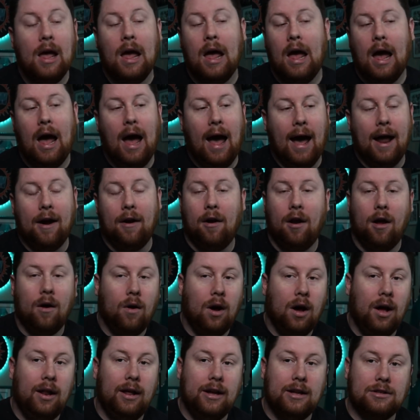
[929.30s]
I don't know.
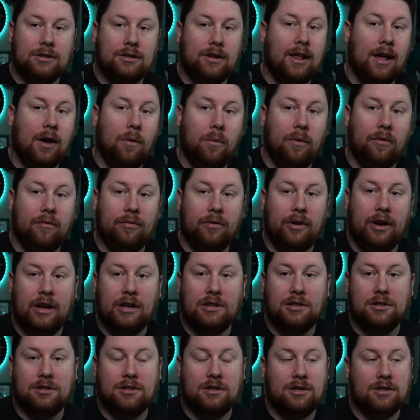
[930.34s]
I'll answer that when free
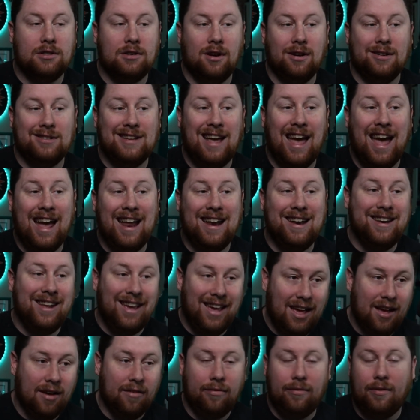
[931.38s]
agency starts and
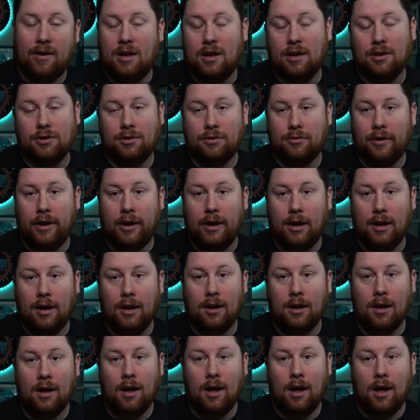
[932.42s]
if he is traded.
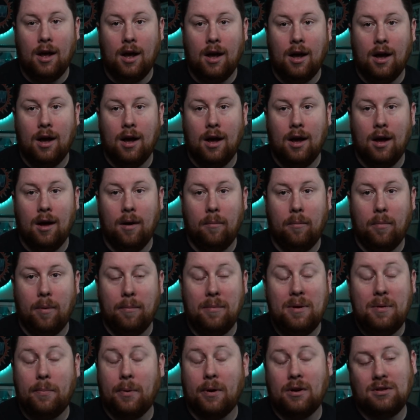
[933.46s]
Uh, but me
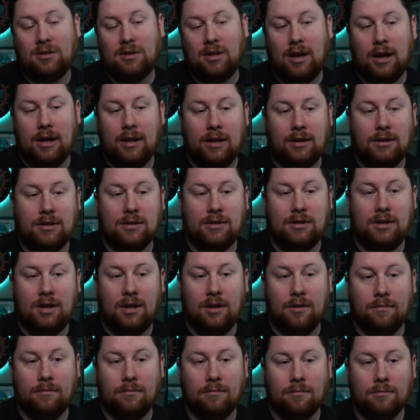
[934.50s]
personally, I like to see
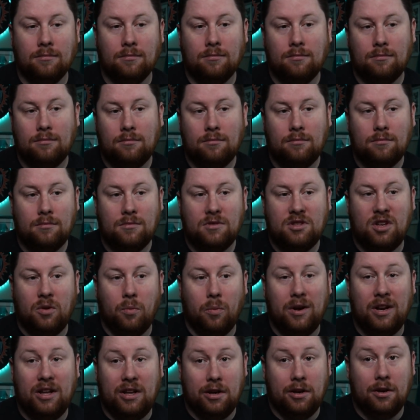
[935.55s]
him, see what
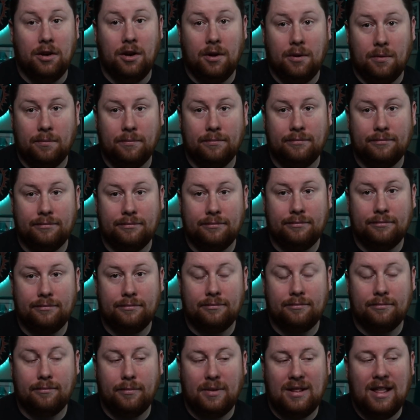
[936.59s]
he can do.
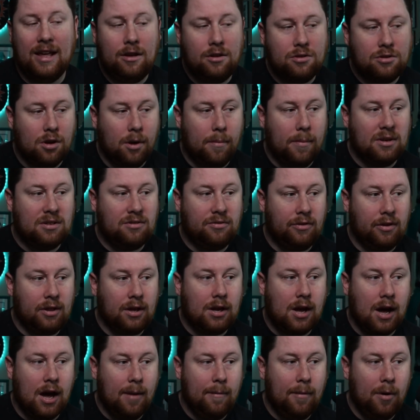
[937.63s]
But thank you so much for the
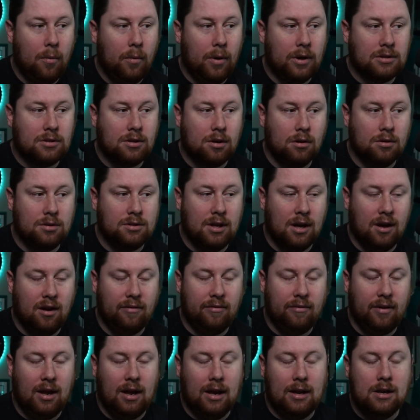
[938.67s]
comment, West Coast All
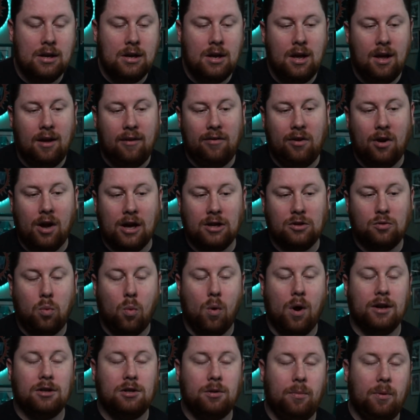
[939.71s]
fan. If you guys
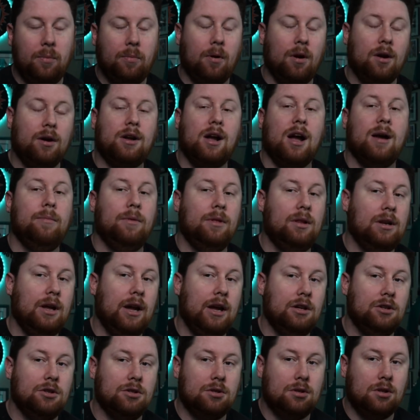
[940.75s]
want to be part of comment of the day,
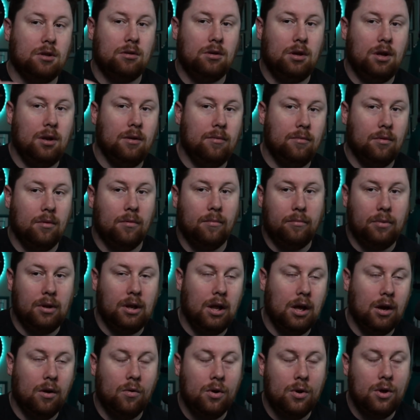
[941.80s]
just in below